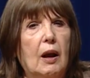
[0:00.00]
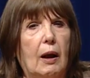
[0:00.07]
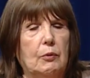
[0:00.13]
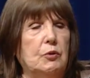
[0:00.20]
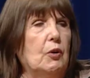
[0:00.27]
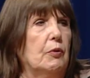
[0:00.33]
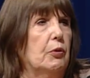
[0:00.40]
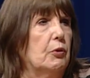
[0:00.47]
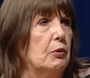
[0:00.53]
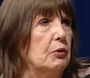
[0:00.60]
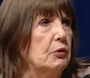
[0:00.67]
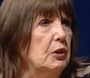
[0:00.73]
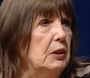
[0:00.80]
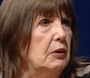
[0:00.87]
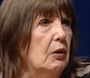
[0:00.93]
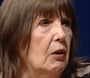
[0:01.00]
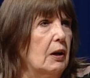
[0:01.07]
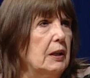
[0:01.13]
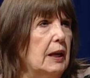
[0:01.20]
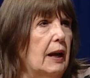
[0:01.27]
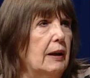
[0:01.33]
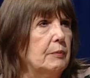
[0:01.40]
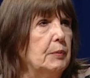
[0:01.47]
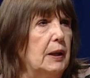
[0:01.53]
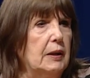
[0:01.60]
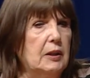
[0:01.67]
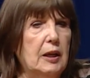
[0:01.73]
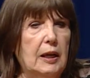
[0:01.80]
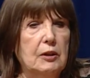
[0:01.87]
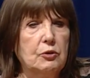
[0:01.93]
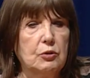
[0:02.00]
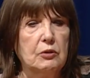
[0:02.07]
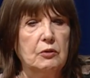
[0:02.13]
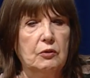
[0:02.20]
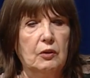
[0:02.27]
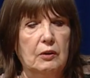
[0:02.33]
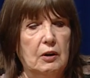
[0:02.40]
I was on 13 cardiac medications,